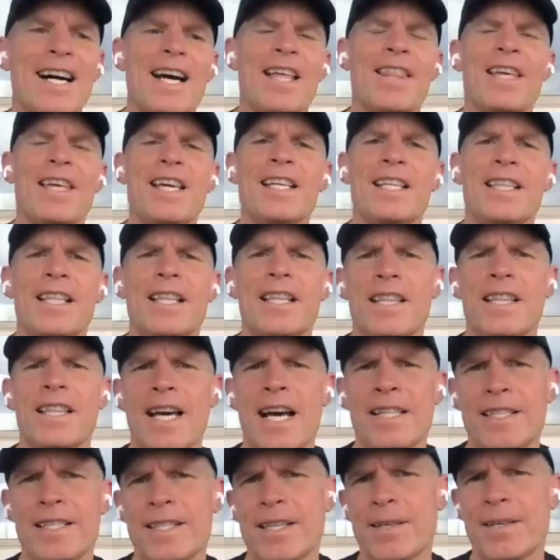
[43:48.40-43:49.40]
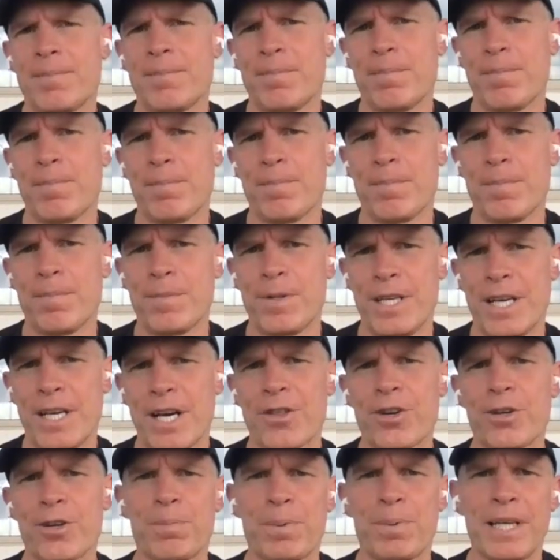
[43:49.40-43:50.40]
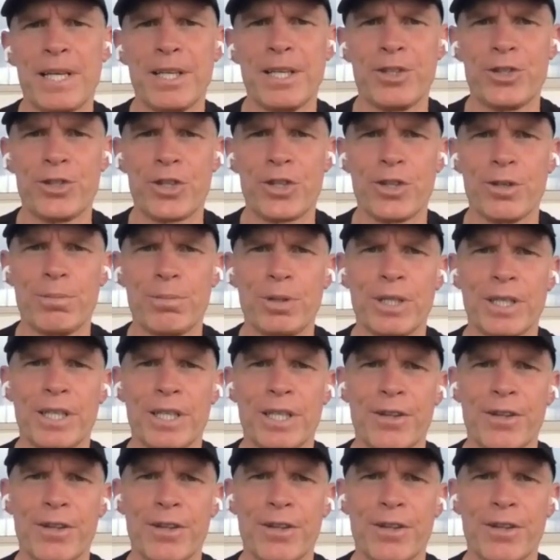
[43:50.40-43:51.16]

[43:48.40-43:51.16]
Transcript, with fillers: I think that's the the other piece to the book.